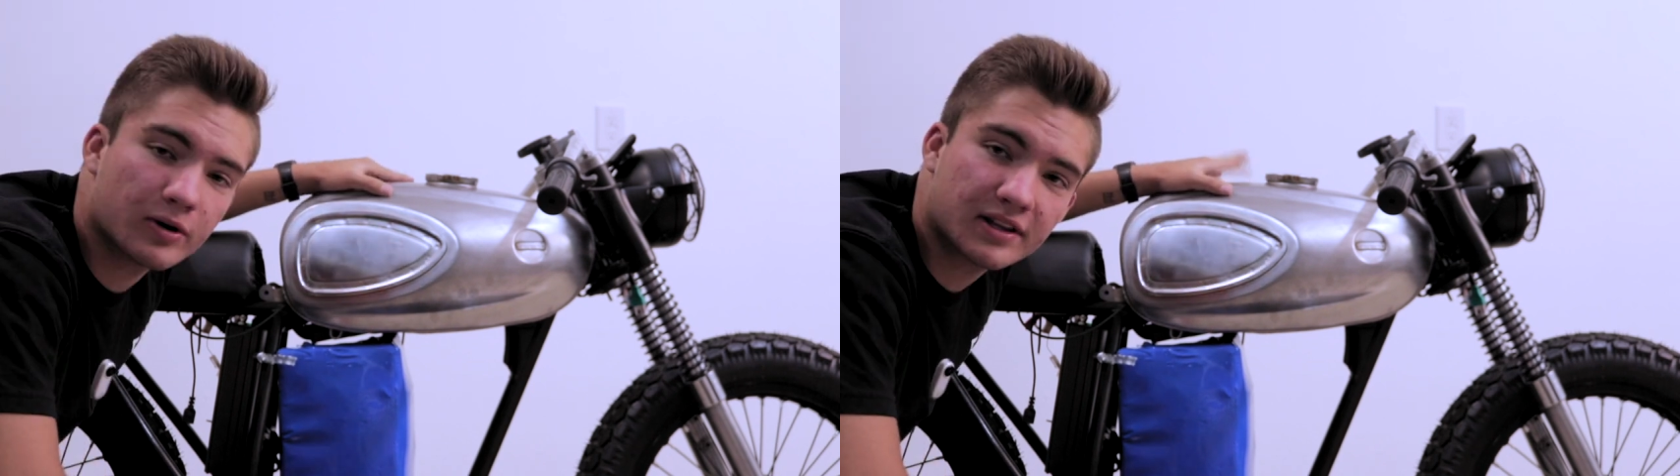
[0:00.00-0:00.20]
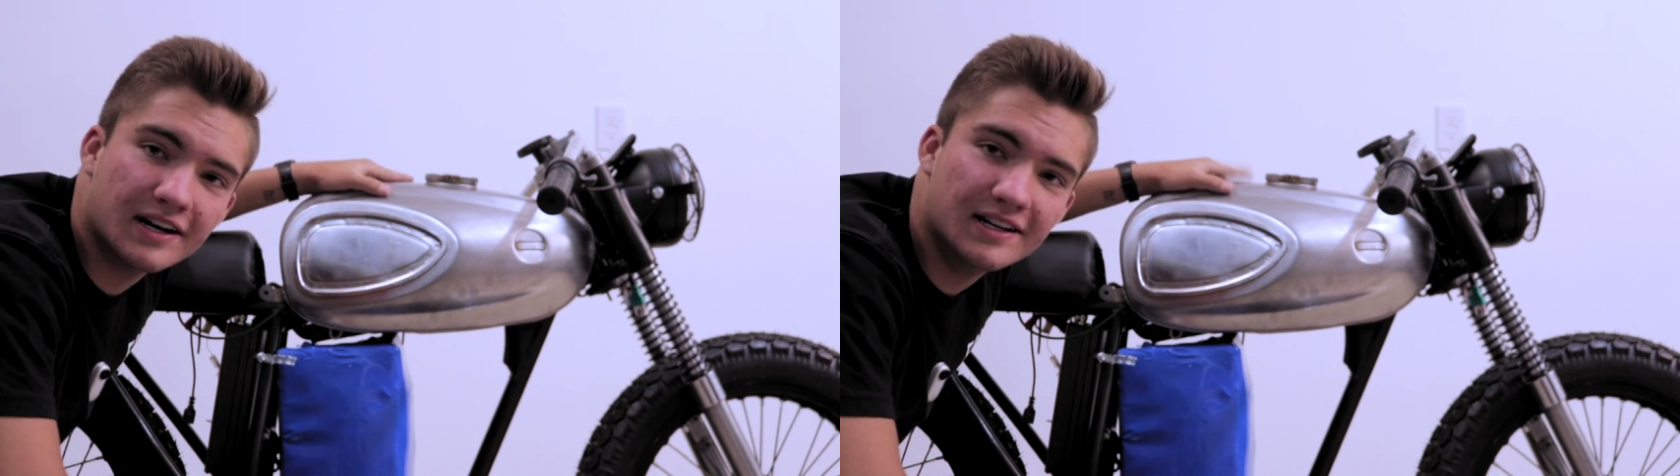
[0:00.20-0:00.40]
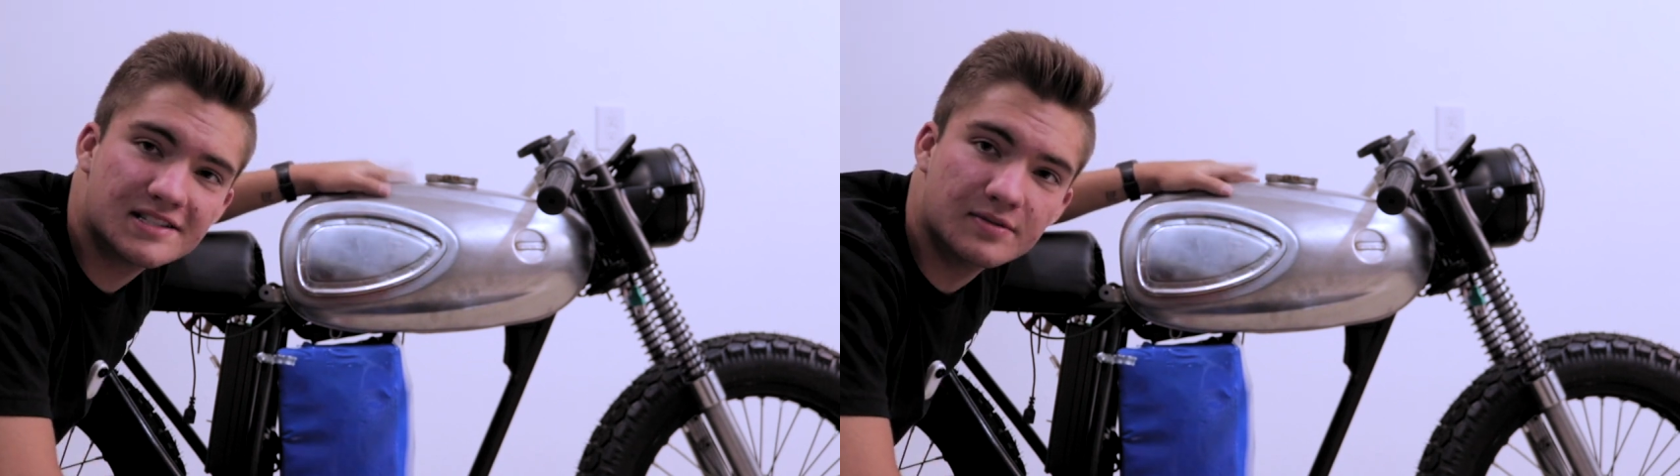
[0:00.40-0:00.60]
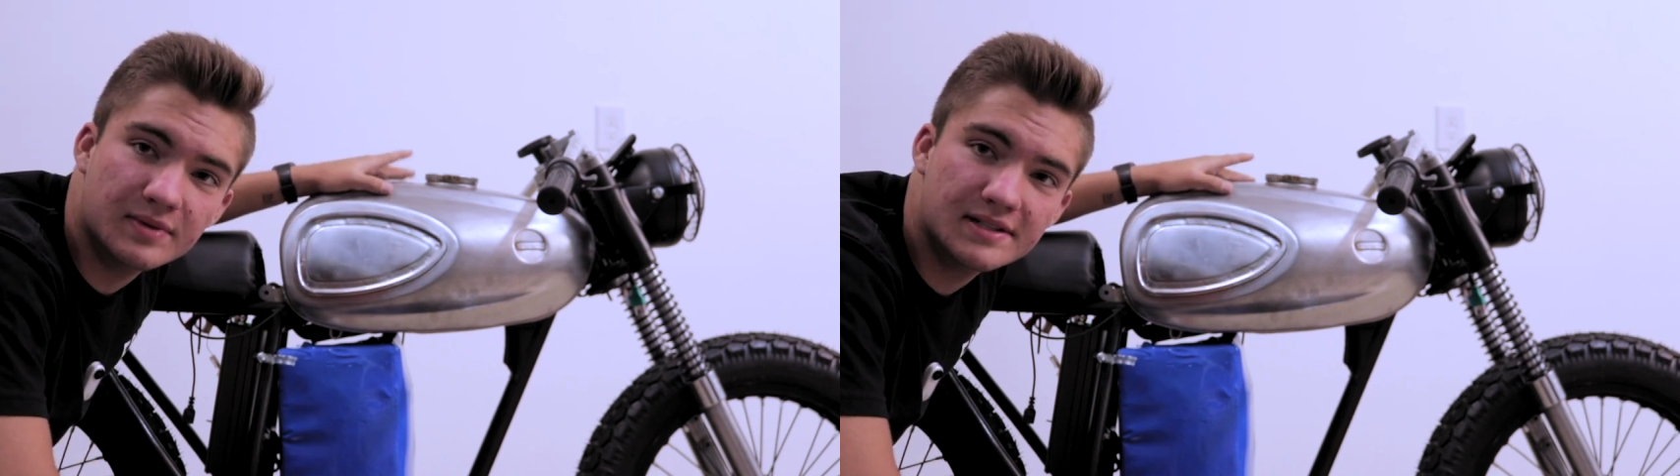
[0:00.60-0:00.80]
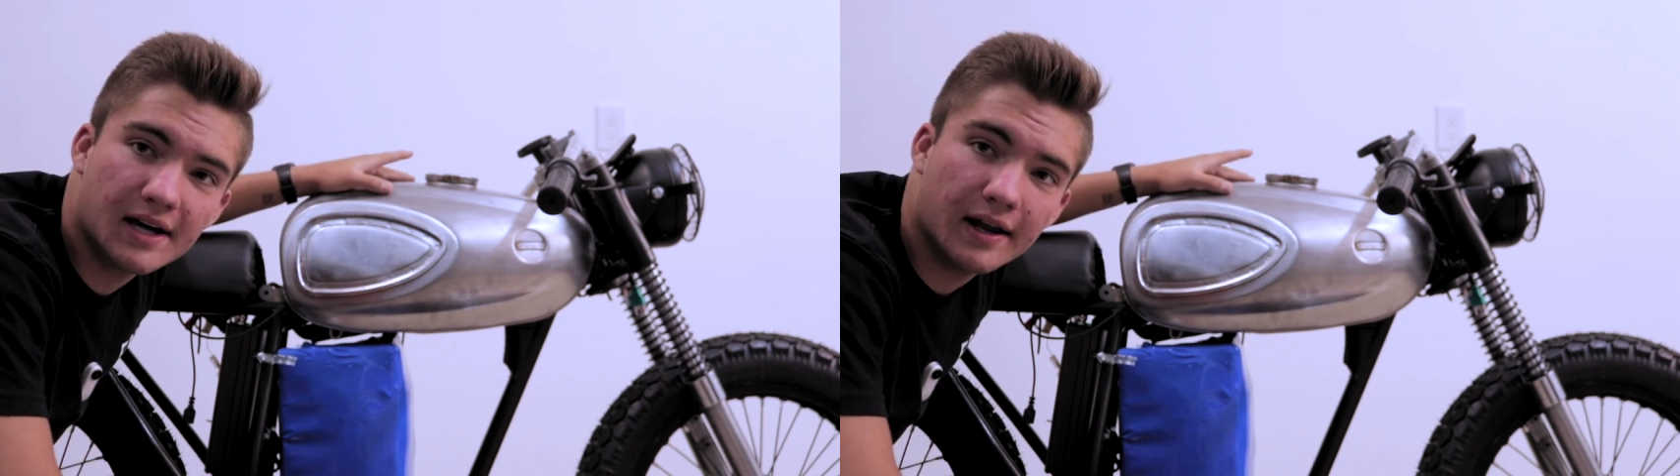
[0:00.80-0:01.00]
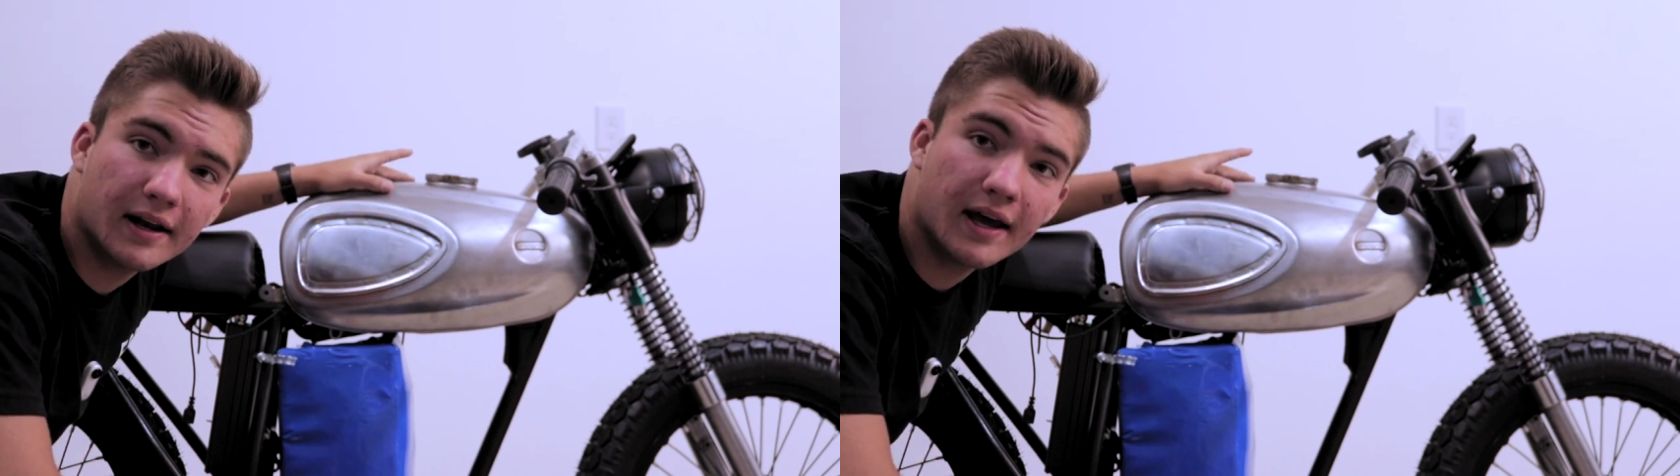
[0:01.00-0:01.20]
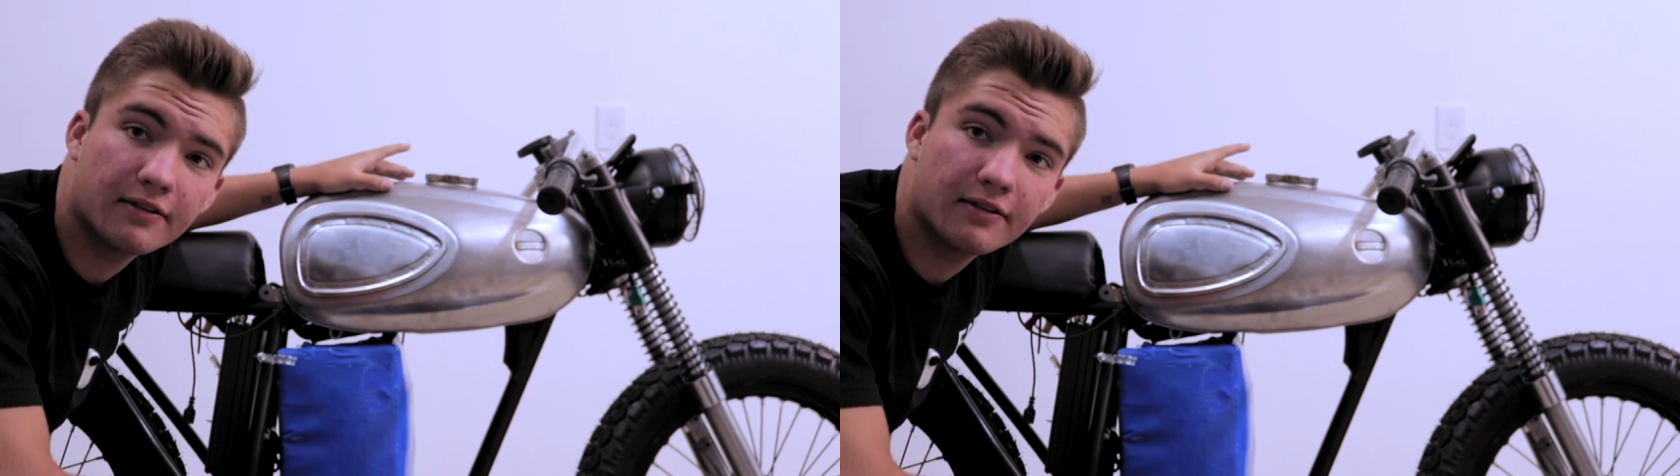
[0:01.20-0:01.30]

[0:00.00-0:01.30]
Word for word: work that needs to be done.